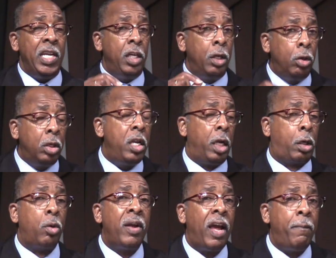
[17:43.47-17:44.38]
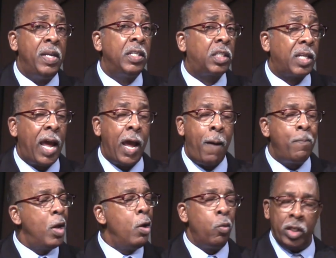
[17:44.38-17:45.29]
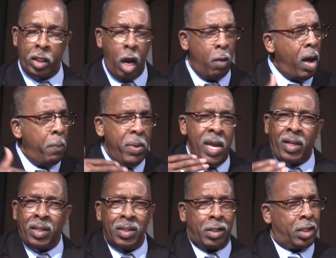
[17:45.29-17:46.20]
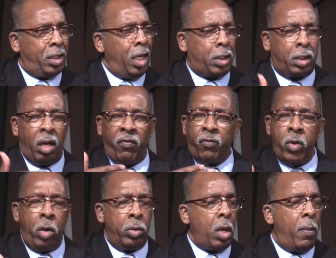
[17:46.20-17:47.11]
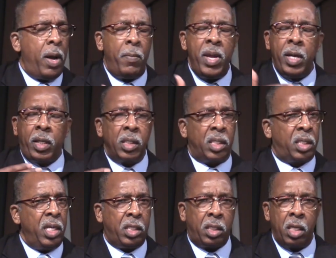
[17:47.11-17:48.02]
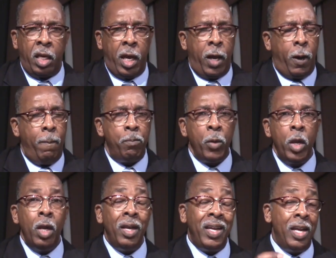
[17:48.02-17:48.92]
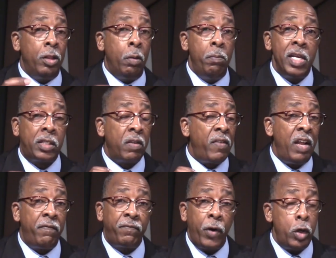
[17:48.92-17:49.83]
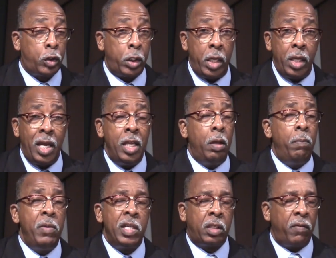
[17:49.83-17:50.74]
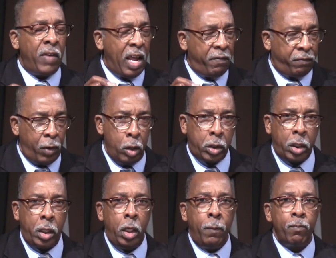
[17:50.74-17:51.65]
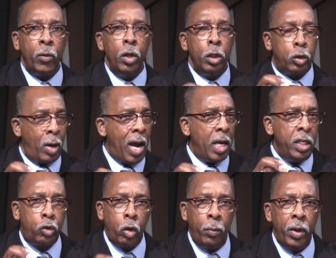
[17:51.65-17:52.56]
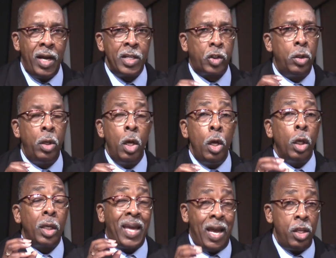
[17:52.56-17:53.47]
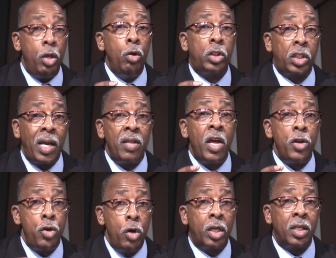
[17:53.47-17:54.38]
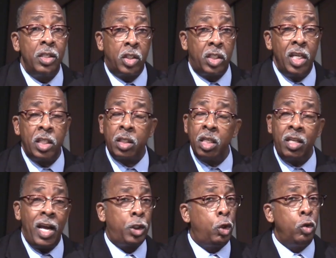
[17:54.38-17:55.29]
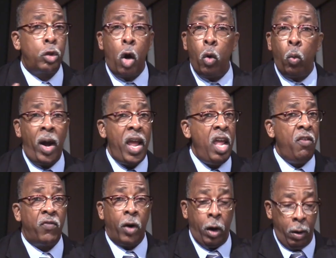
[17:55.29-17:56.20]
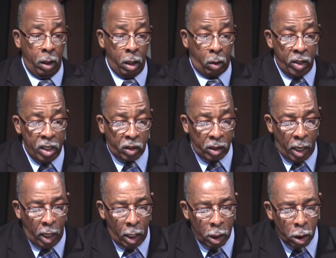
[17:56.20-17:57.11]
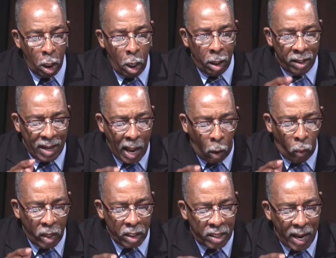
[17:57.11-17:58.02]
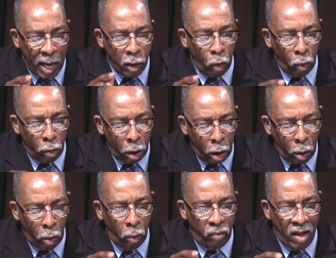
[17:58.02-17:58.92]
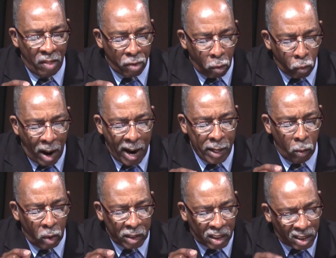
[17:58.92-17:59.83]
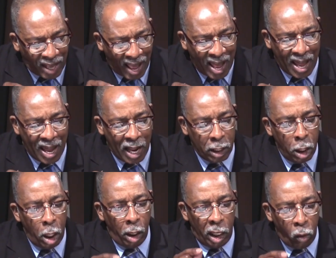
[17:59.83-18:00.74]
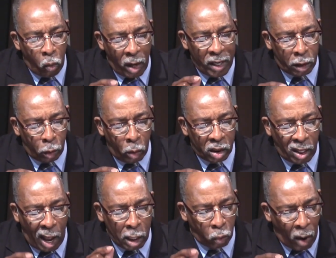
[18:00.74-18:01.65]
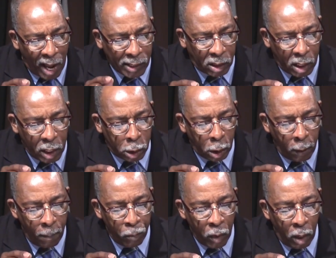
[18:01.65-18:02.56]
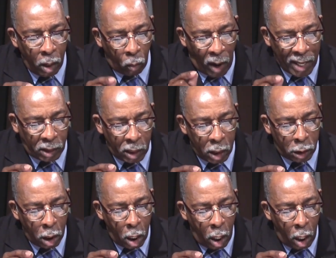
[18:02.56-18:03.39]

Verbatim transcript: He knew the decree had been signed. We're talking about being consistent, friend. We're talking about being consistent now. In the midst of adversity, in the midst of adversity, trial and tribulation, can you say that you're consistent, that you don't waver? Look what it says. Now, when Daniel knew that the writing was signed, he went into his house. Watch this Watch this.